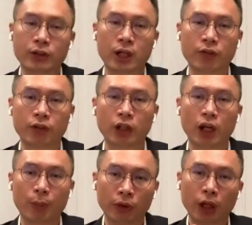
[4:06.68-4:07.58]
under this kind
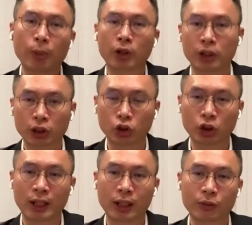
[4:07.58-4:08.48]
of abnormal
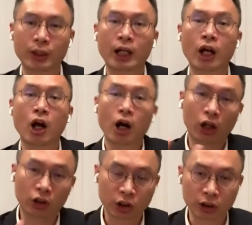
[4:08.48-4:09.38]
condition, like very
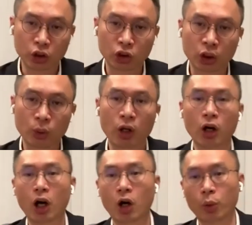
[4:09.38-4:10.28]
hot
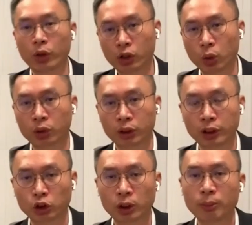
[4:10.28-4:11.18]
condition or very
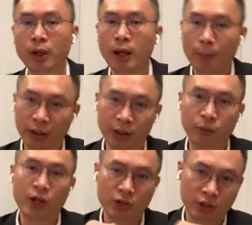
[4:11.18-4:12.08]
cold condition,
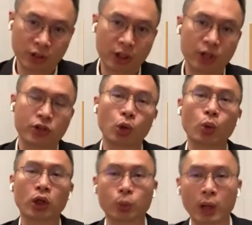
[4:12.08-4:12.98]
but devices can
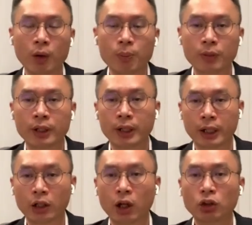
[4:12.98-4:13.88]
still work well.
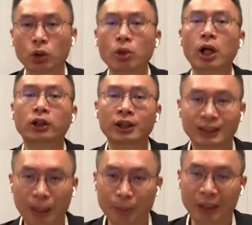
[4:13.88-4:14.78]
And also
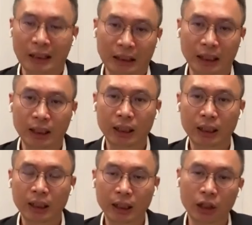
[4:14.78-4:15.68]
long-term
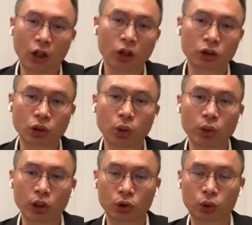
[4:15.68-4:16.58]
stability, and
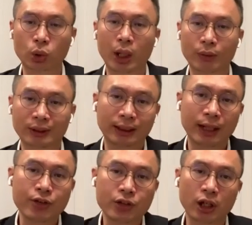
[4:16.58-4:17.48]
also ensure our
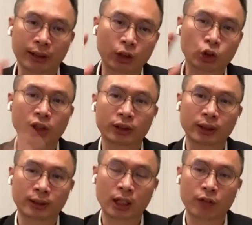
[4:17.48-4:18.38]
sensor attached
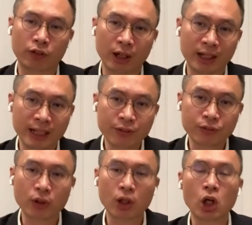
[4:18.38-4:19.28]
on this kind of
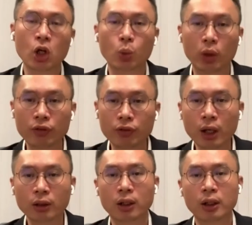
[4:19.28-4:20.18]
leaf will
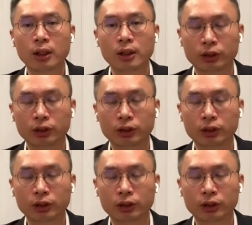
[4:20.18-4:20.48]
not